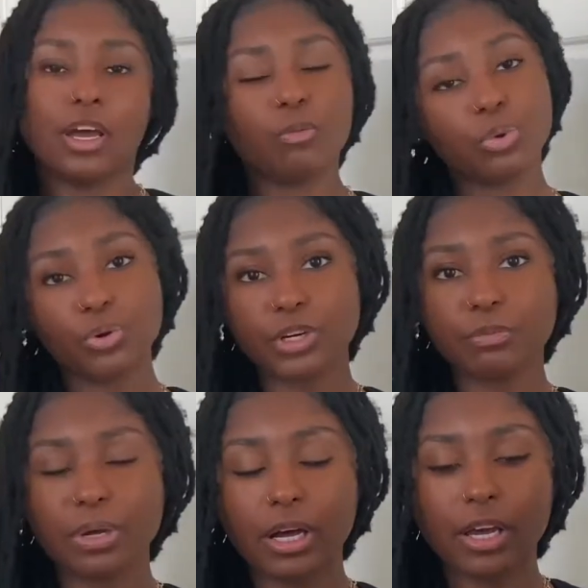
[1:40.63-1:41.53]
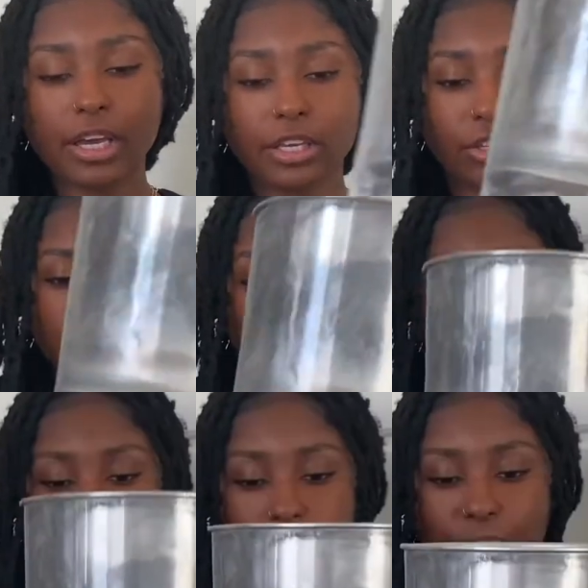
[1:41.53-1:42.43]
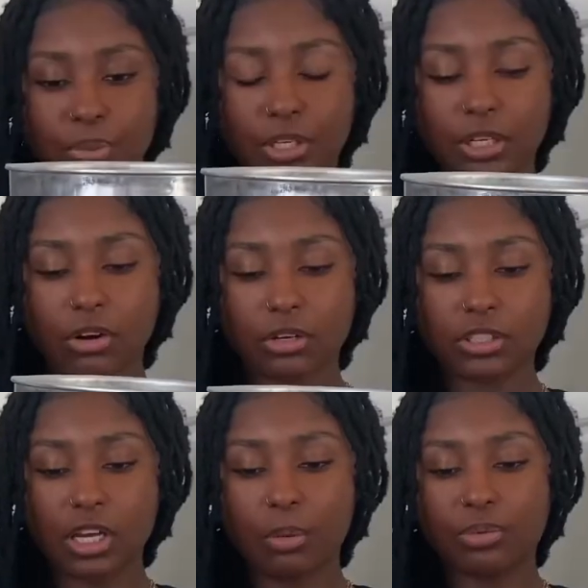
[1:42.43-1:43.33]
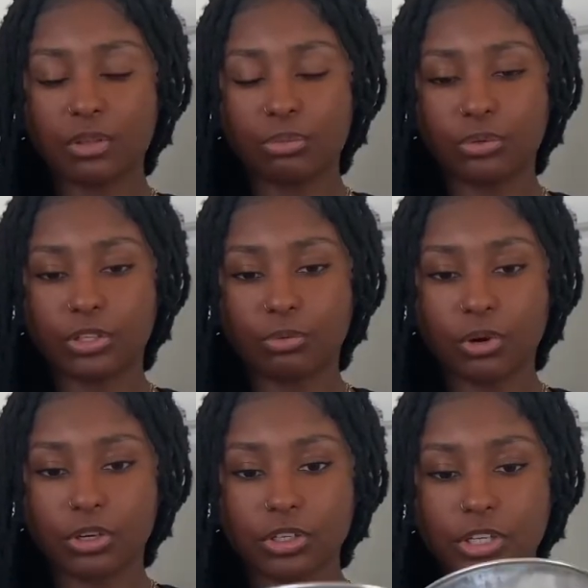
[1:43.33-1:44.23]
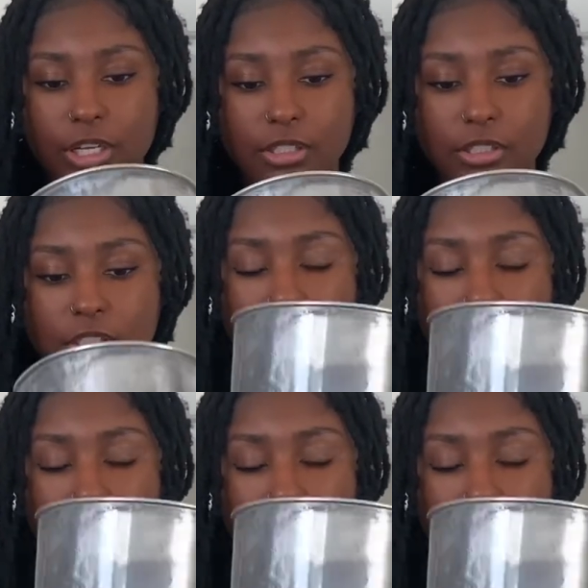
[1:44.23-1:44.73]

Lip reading: pouring pot and you're gonna put it on top of the boiling water, and essentially